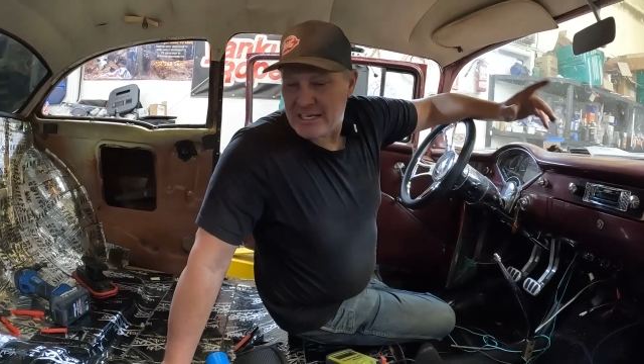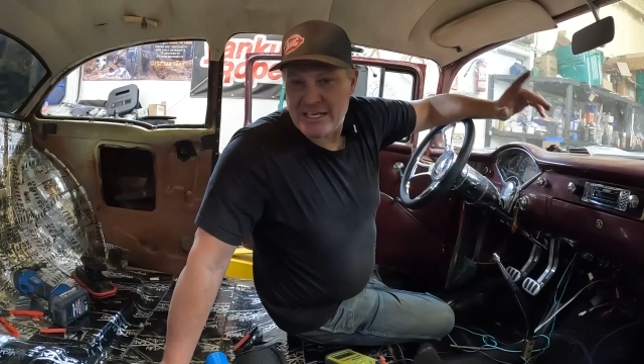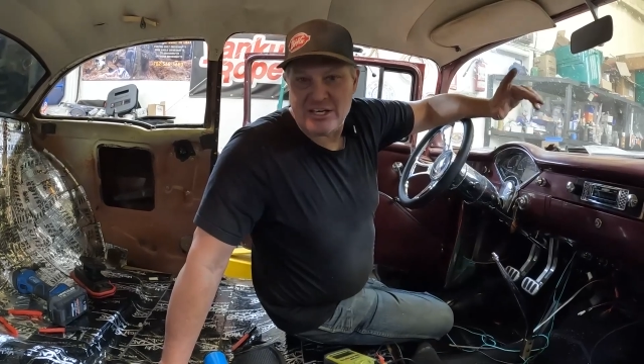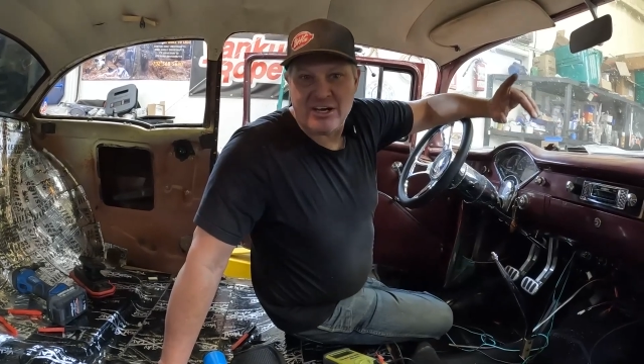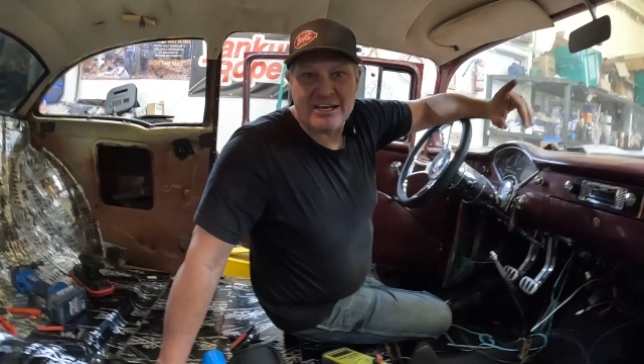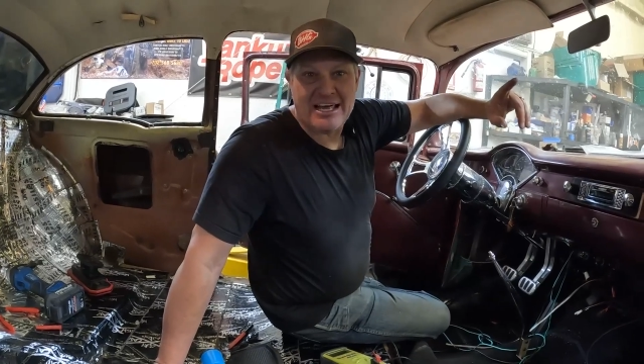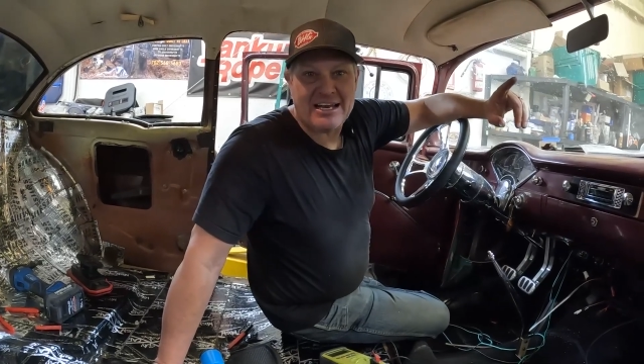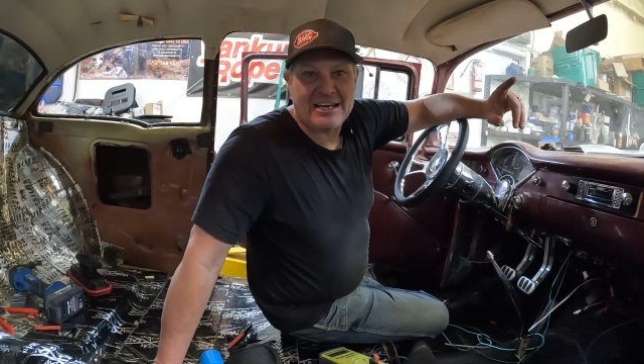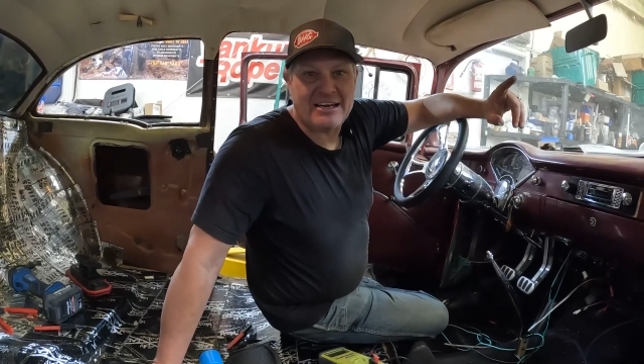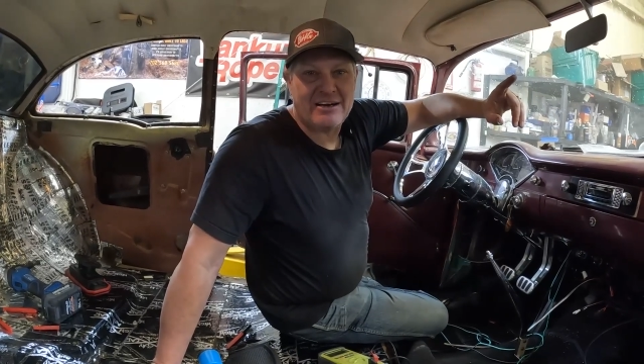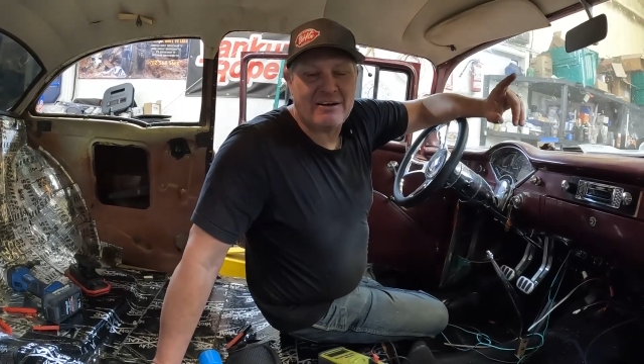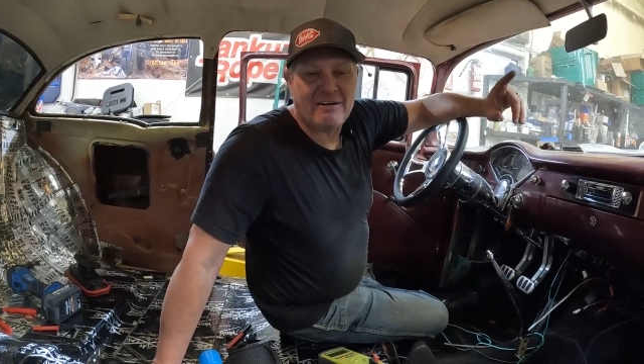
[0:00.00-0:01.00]
get on out of
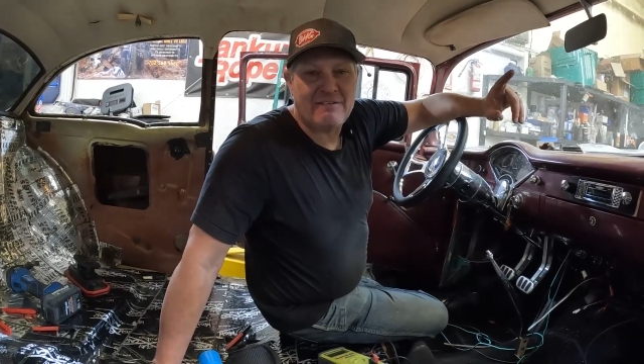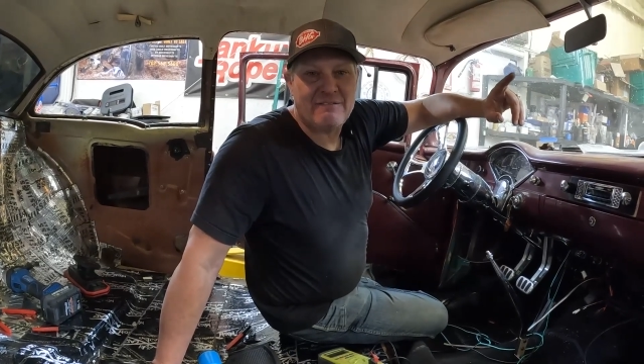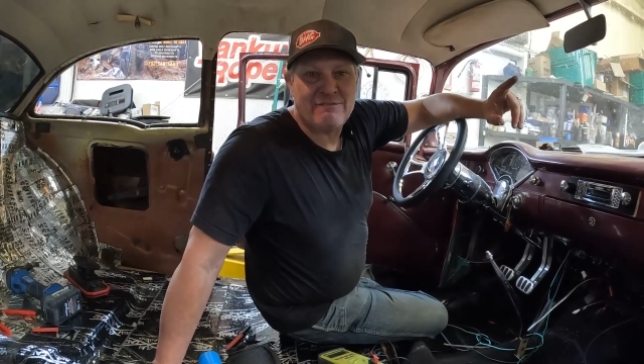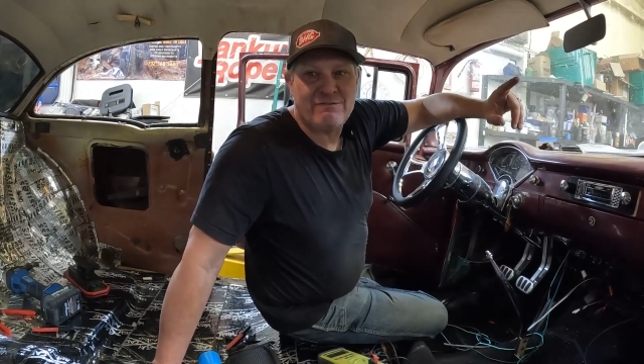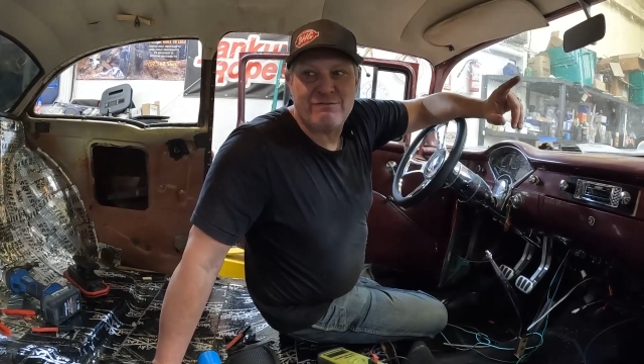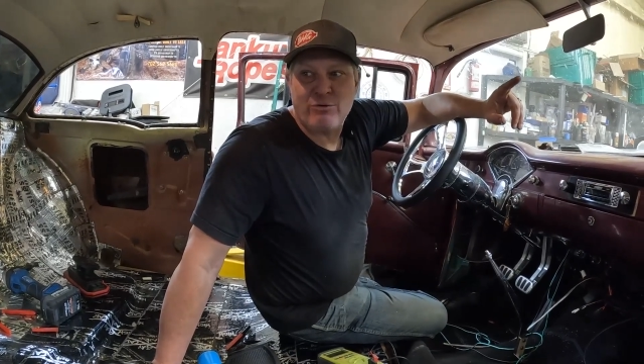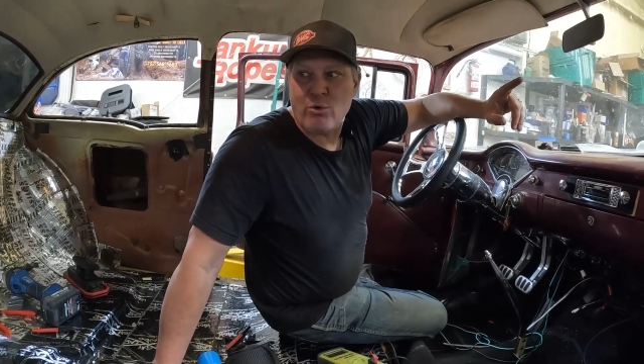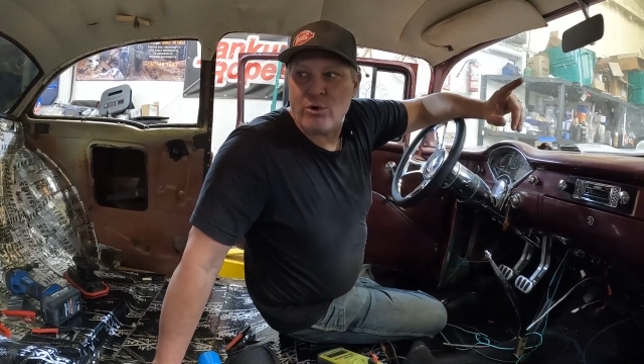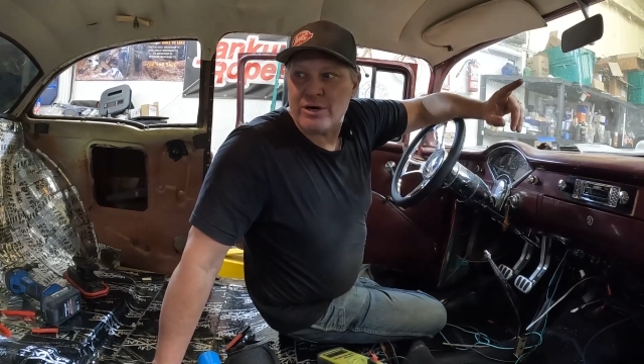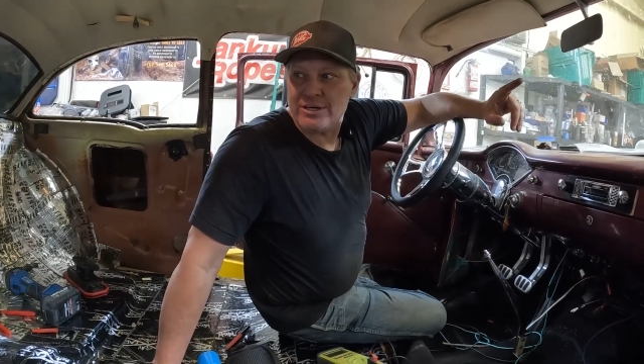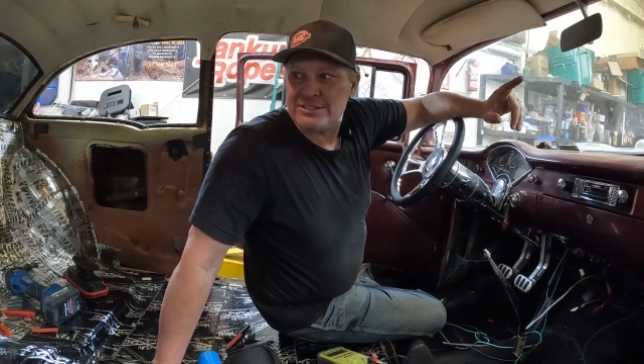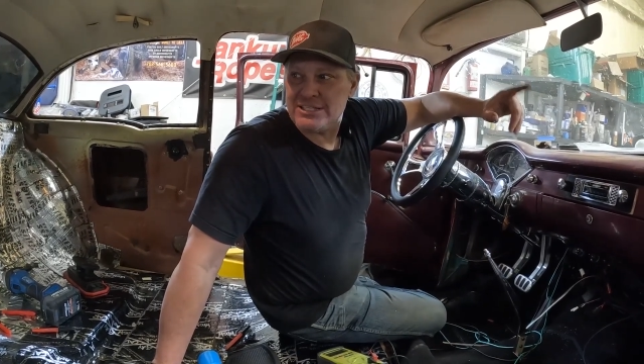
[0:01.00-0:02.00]
here
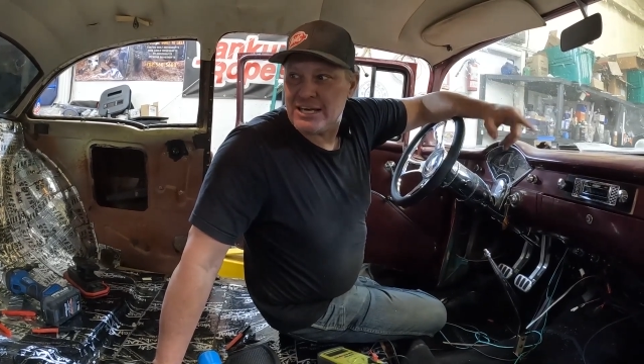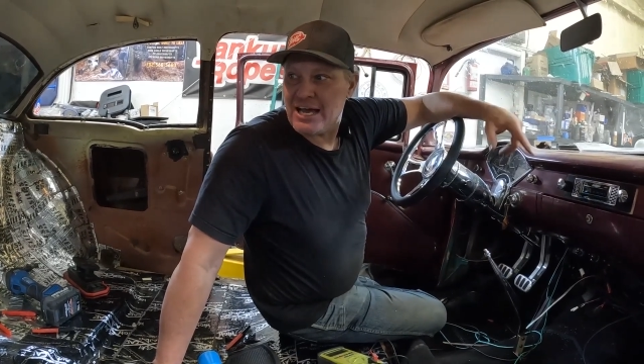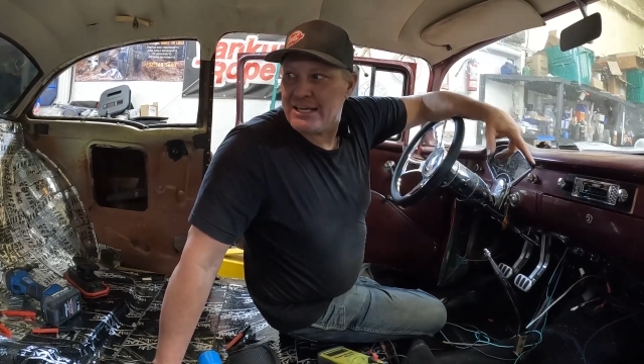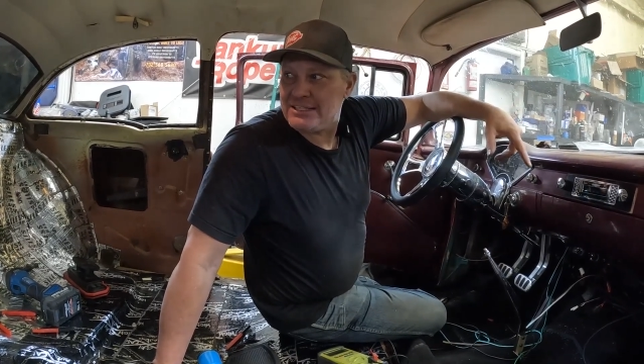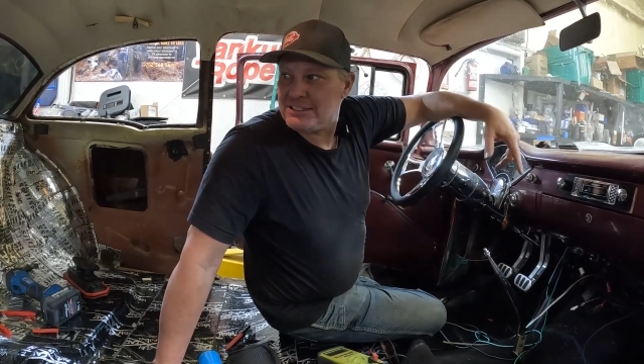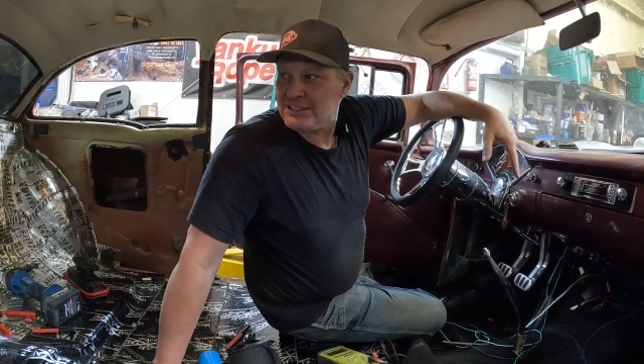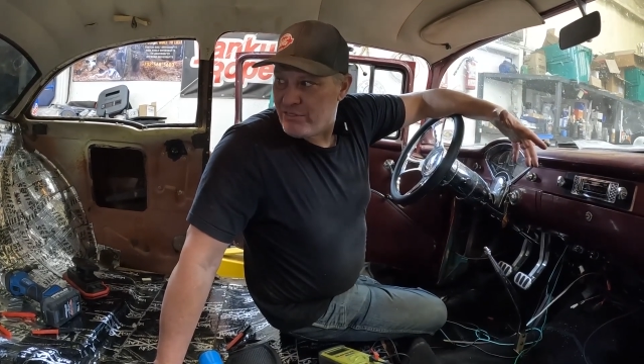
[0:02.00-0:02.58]
for tonight.